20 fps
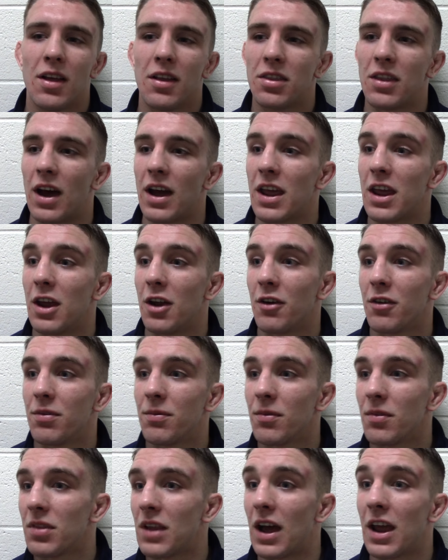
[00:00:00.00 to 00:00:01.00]
not here
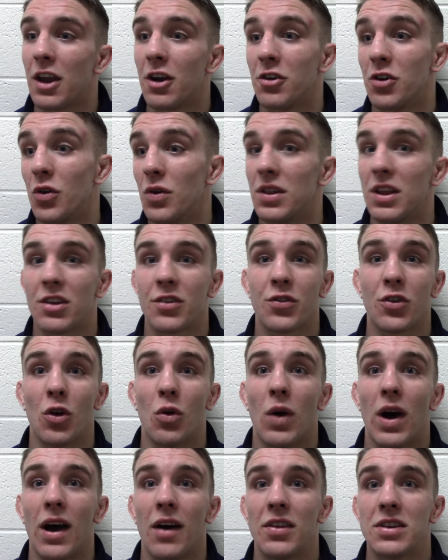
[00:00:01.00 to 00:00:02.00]
not here doing this for a
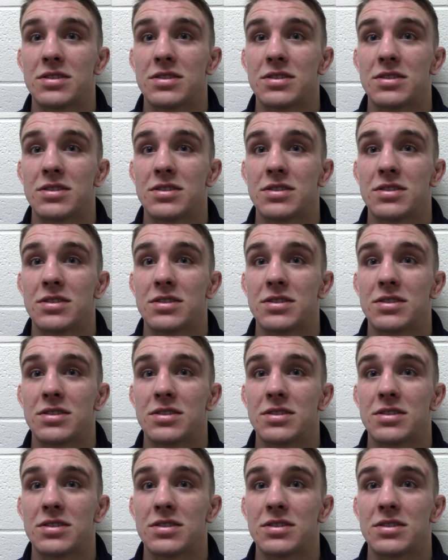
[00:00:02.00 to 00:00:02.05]
while.